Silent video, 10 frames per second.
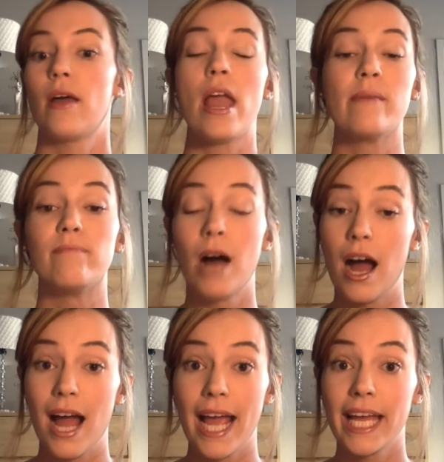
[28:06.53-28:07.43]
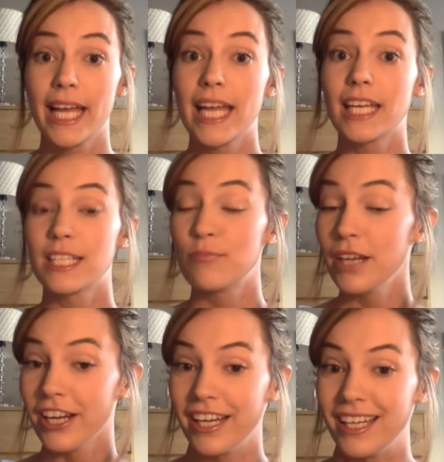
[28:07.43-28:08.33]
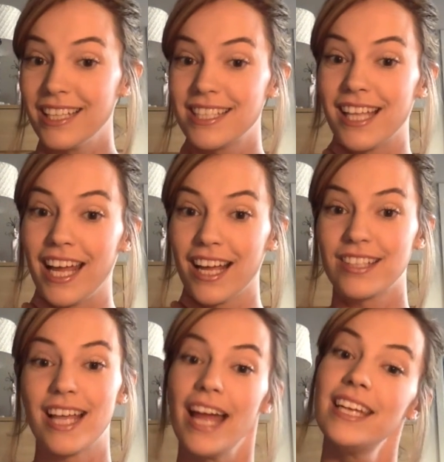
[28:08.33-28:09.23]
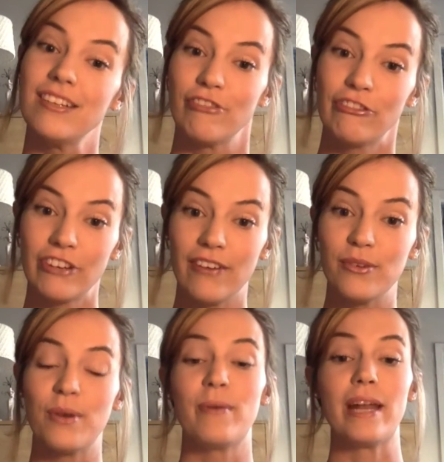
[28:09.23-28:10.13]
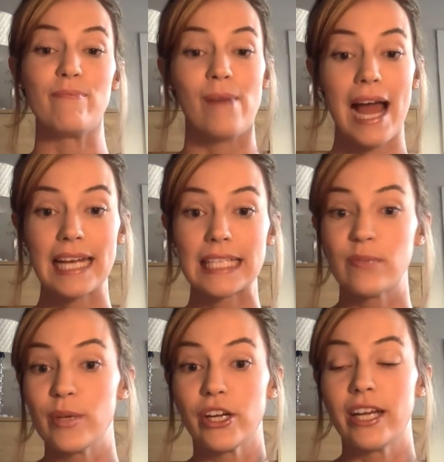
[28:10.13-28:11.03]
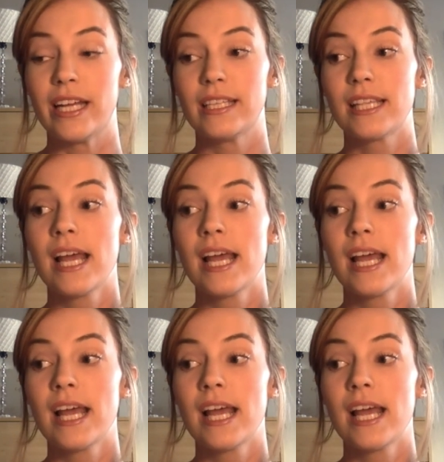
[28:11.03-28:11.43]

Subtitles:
In my experience, like I said, different for everyone, but in my experience,